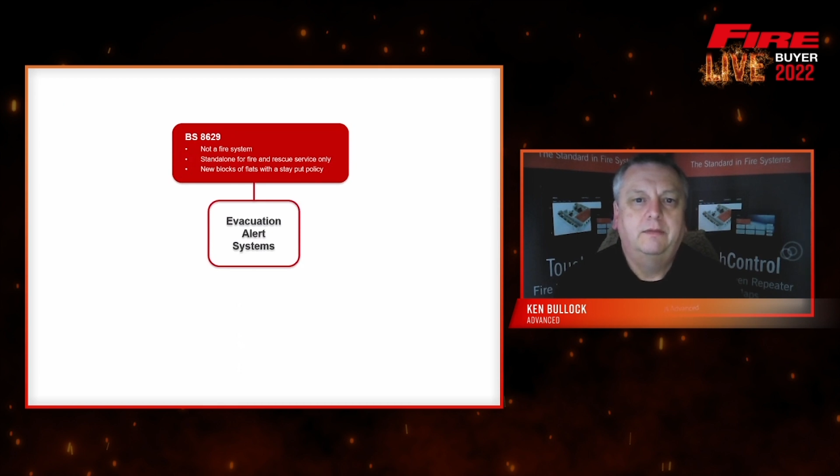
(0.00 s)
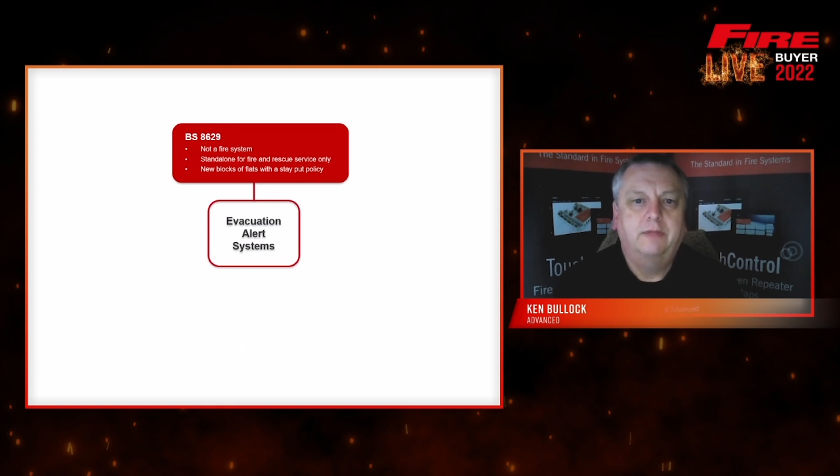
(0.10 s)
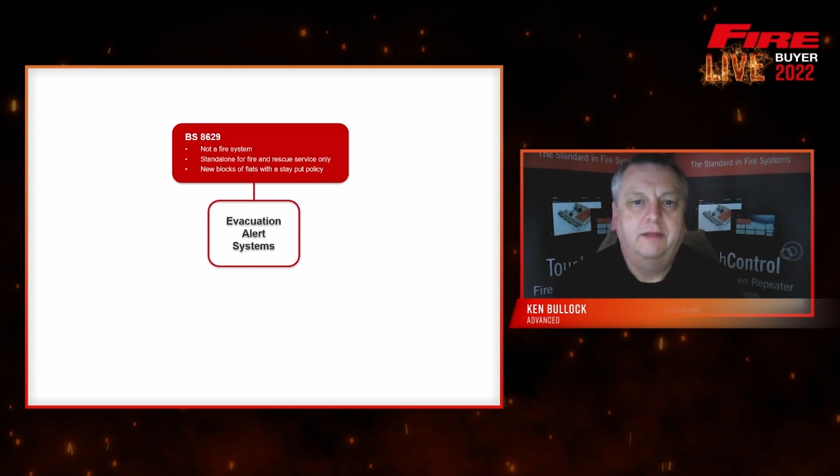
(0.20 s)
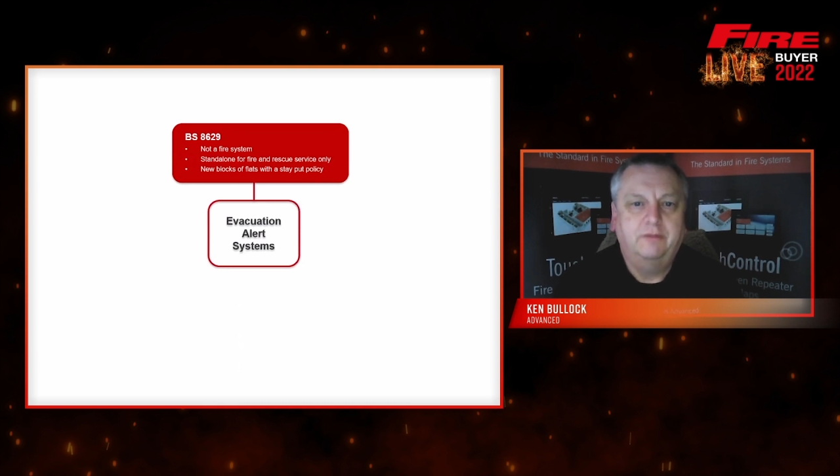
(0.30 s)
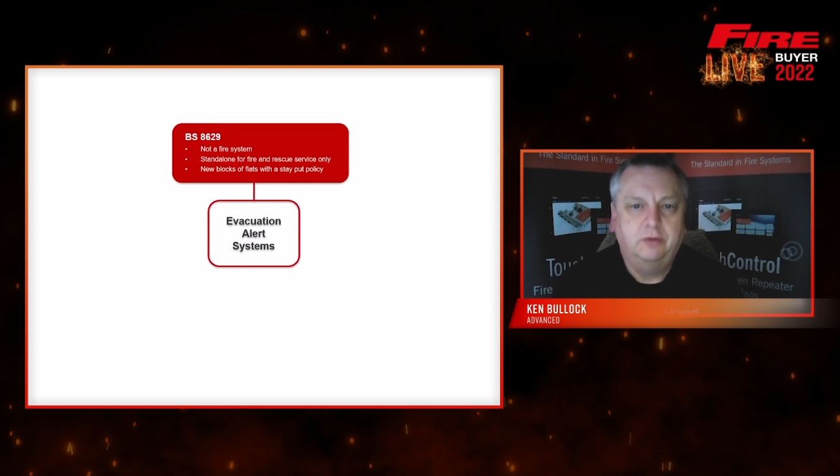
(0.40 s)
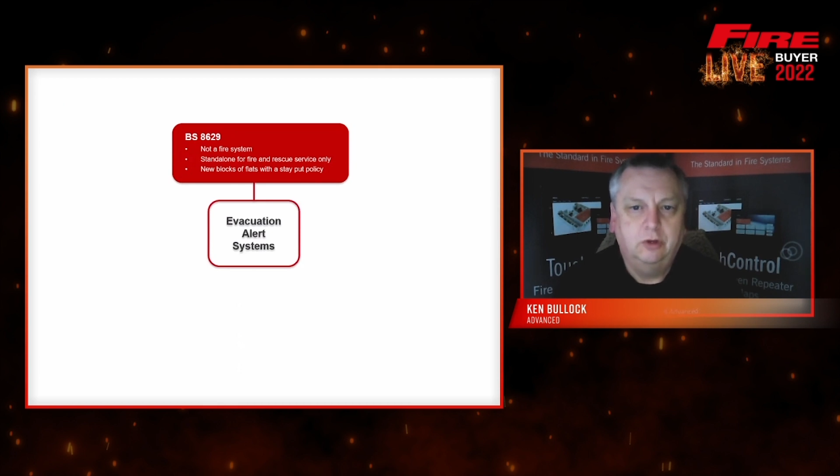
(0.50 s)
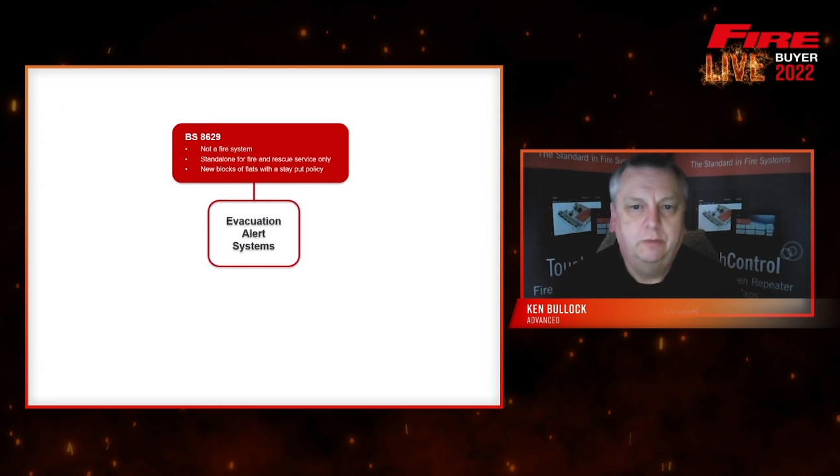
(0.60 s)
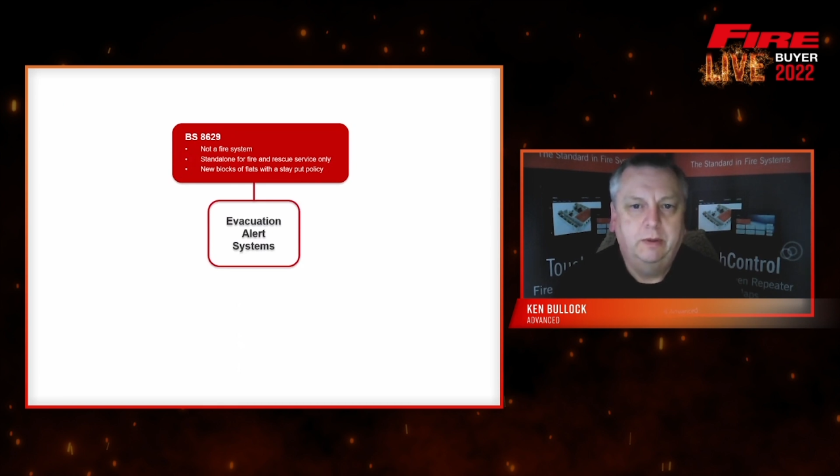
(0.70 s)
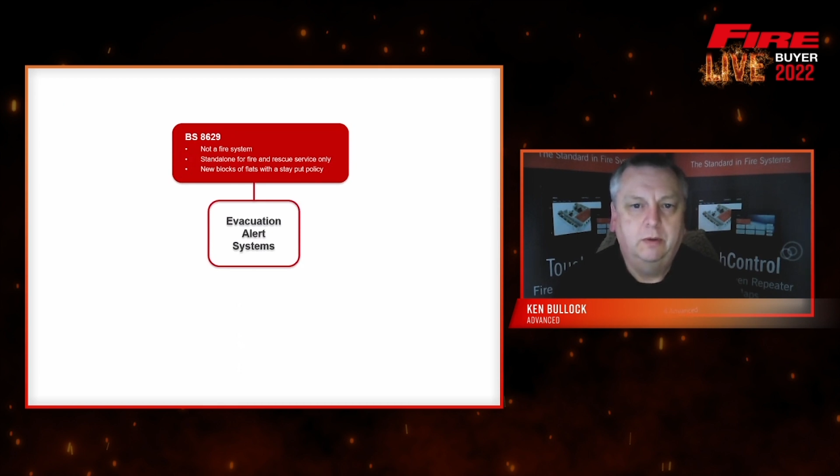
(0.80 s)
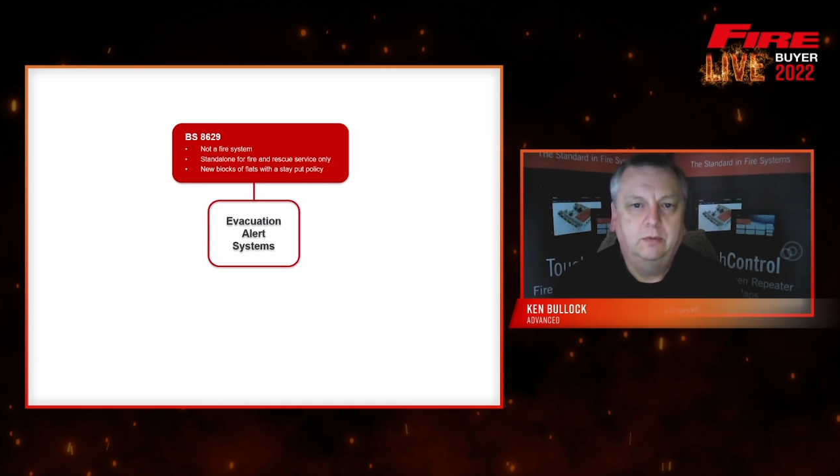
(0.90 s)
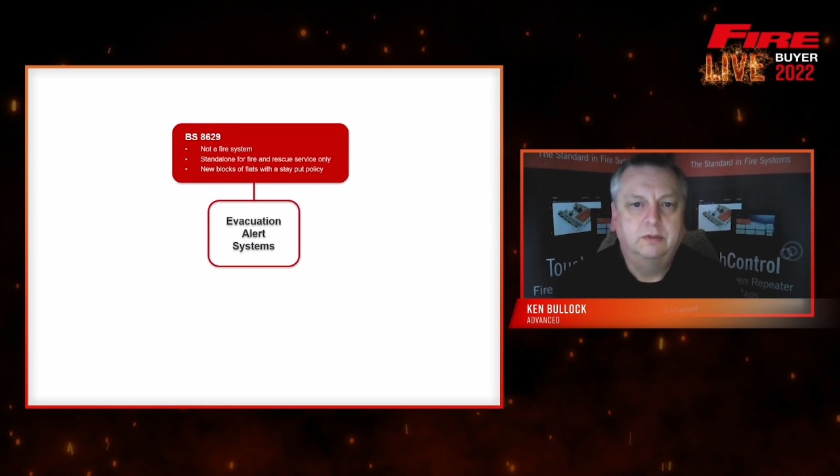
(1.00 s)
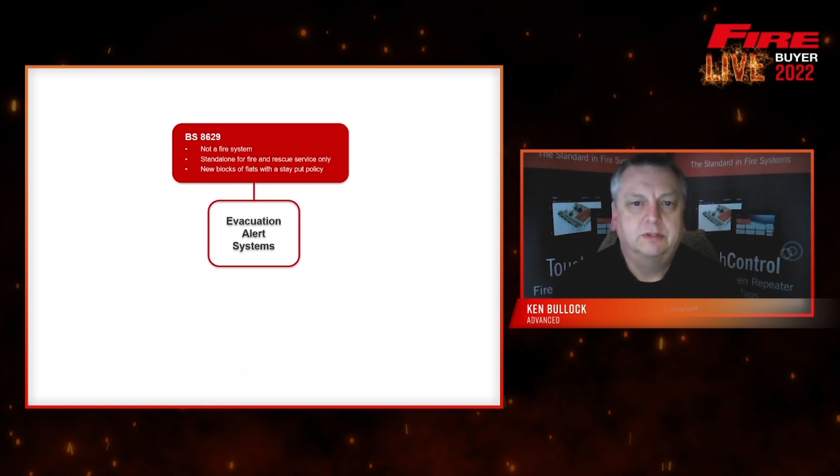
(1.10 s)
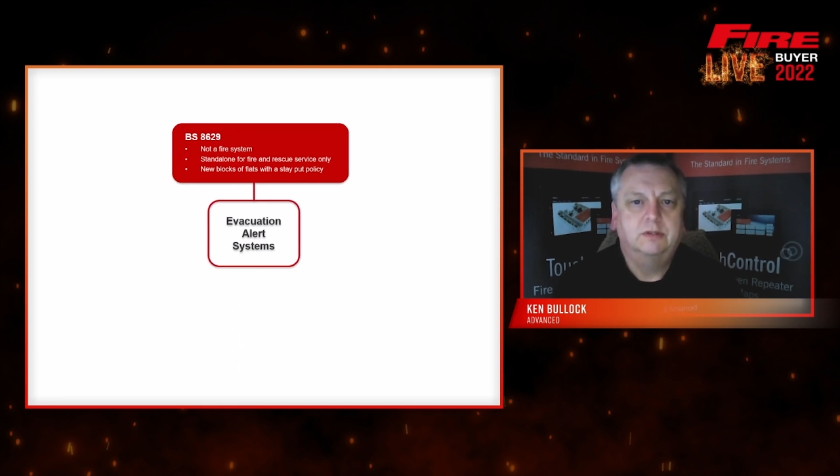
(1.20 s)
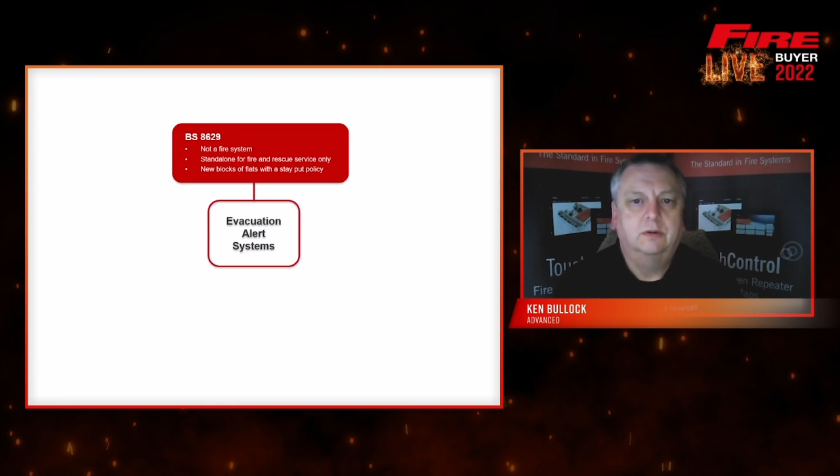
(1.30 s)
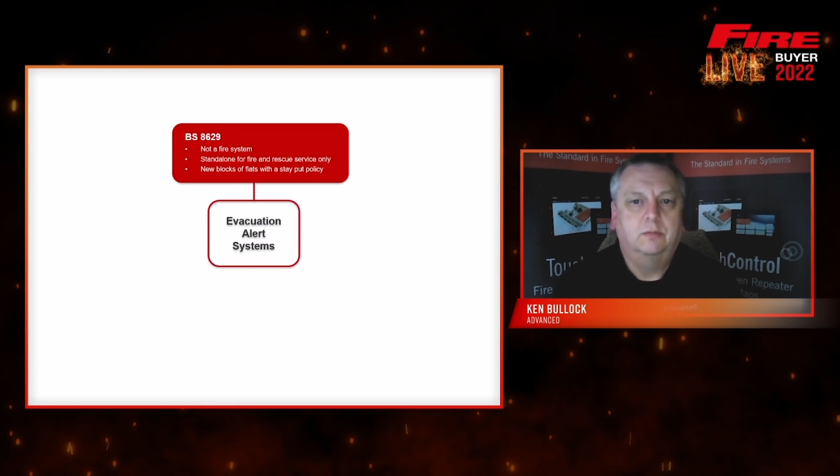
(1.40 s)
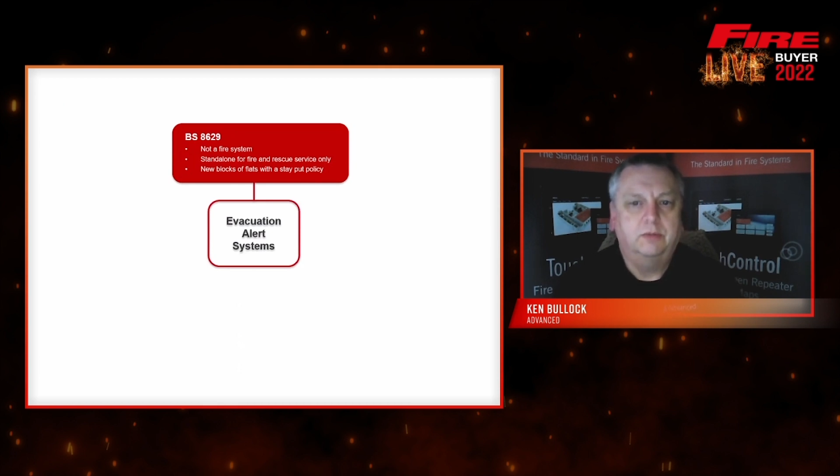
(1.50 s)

They're for new builds